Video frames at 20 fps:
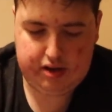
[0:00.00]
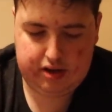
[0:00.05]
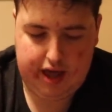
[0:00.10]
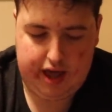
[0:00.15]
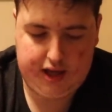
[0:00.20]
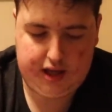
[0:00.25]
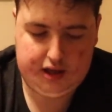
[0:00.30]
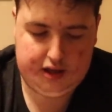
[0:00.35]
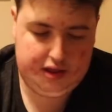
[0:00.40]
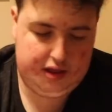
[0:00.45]

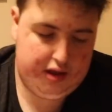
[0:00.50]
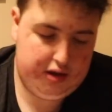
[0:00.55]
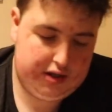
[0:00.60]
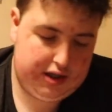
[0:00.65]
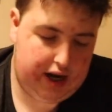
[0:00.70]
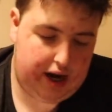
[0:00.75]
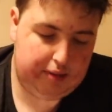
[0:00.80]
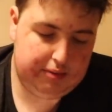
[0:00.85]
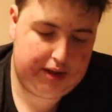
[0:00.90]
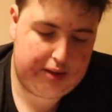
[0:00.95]
The
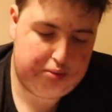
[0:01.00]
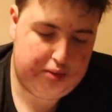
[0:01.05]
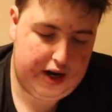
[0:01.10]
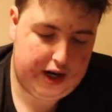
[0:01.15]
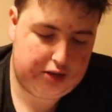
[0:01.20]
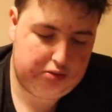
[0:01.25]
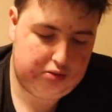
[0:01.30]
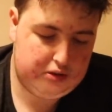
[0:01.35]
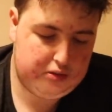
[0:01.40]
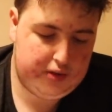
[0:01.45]
times I
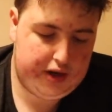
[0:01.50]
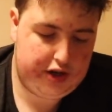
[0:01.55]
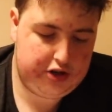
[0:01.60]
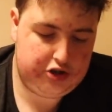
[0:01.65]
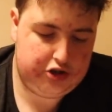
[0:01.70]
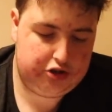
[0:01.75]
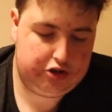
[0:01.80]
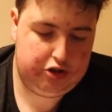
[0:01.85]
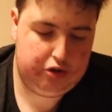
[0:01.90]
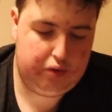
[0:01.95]
bricked was when I
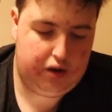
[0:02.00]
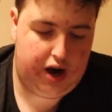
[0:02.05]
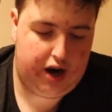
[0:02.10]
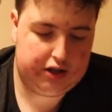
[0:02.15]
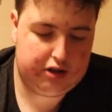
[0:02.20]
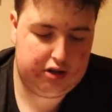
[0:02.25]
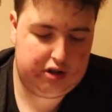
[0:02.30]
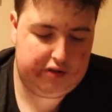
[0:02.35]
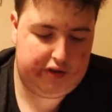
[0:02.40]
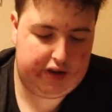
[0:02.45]
drew 2
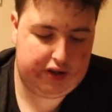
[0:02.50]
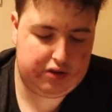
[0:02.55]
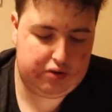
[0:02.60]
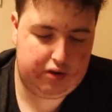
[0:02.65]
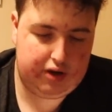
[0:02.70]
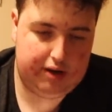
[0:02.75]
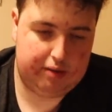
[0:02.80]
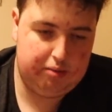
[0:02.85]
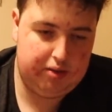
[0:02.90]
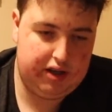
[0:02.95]
Octo Divine
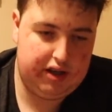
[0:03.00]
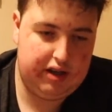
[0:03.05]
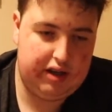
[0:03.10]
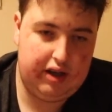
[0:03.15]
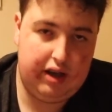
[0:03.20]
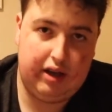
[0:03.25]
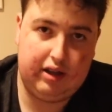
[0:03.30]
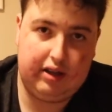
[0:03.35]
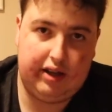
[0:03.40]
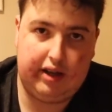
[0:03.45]
Sword
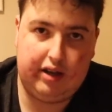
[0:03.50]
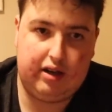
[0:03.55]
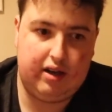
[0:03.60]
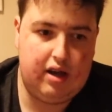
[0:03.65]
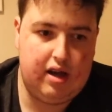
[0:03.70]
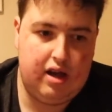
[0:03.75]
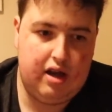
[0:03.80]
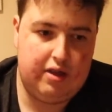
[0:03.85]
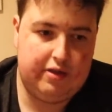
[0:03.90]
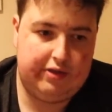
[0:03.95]
Ibly. And
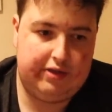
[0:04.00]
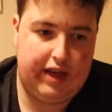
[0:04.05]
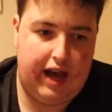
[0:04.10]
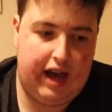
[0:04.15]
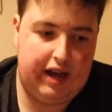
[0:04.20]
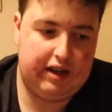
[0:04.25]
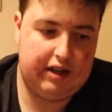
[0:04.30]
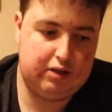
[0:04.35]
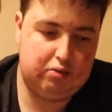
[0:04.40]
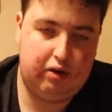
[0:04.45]

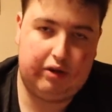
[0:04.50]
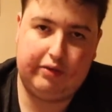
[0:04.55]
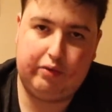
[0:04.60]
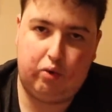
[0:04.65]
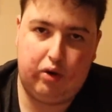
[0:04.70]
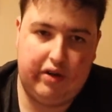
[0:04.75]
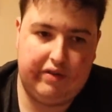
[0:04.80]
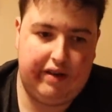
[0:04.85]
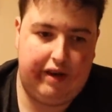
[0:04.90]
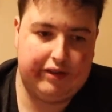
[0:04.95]
that is what
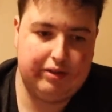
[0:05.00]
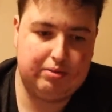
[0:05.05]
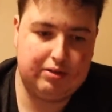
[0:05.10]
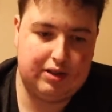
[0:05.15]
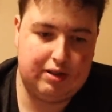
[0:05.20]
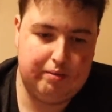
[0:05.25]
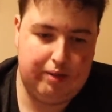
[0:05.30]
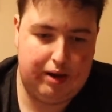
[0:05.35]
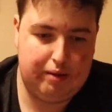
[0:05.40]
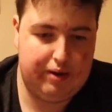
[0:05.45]
45 is
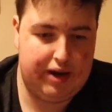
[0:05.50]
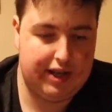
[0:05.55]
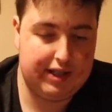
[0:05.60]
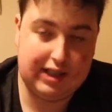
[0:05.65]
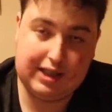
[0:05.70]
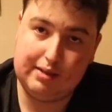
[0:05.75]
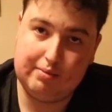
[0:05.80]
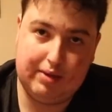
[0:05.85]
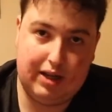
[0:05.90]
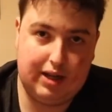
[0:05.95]
supposed to
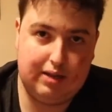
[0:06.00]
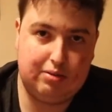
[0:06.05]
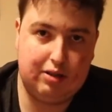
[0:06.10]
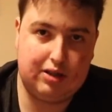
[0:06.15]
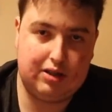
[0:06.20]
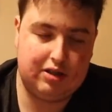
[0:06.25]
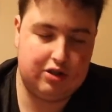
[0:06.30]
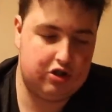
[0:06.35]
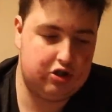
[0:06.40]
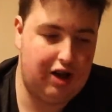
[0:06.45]
minimize. It's
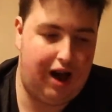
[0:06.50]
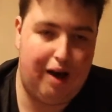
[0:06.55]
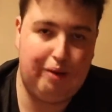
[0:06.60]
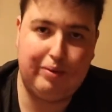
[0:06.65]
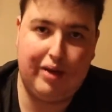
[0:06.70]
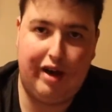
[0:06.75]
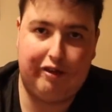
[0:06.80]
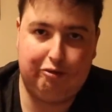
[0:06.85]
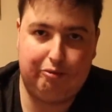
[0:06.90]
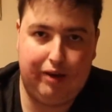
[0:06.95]
supposed to
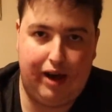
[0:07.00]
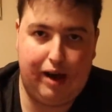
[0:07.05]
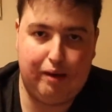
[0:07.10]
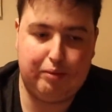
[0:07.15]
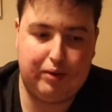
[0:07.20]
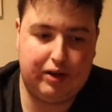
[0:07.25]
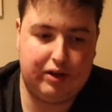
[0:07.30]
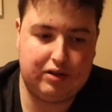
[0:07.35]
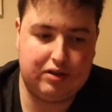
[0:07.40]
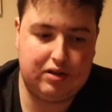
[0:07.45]
stop that from
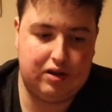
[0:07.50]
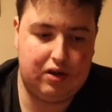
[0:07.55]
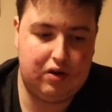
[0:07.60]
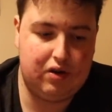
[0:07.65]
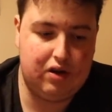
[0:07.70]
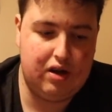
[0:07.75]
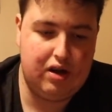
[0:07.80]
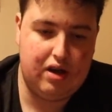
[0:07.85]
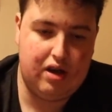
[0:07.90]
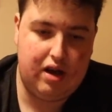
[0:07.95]
happening.
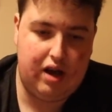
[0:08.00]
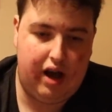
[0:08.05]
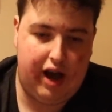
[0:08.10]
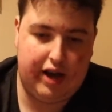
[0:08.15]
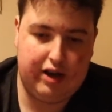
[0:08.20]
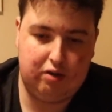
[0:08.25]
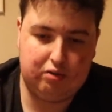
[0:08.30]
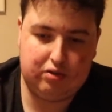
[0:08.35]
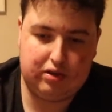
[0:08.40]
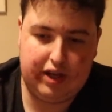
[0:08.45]
So
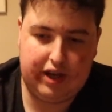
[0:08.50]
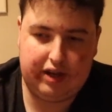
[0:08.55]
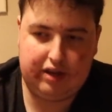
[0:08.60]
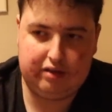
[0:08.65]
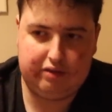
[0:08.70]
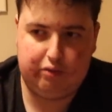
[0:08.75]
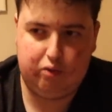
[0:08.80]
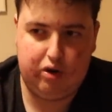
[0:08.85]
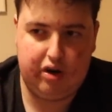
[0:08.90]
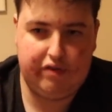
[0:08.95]
I don't
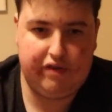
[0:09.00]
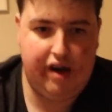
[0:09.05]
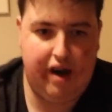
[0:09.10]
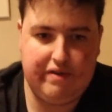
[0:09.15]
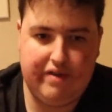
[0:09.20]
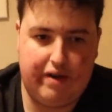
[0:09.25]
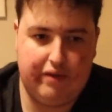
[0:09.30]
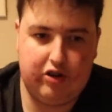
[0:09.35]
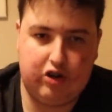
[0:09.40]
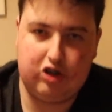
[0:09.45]
think
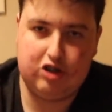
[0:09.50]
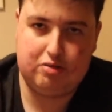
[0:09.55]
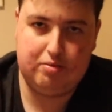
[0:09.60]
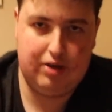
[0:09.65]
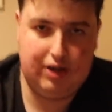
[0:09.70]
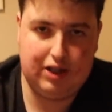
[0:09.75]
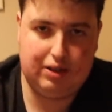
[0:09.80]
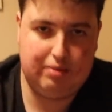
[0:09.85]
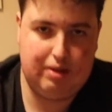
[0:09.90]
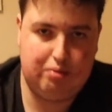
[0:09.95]
45 ever
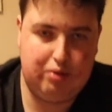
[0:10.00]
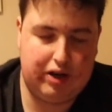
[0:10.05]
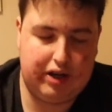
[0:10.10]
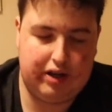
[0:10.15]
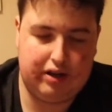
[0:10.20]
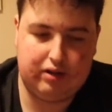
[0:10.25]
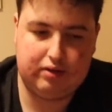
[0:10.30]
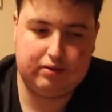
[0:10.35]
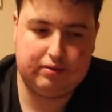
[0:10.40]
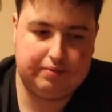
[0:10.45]
contributed to me
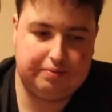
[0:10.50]
bricking.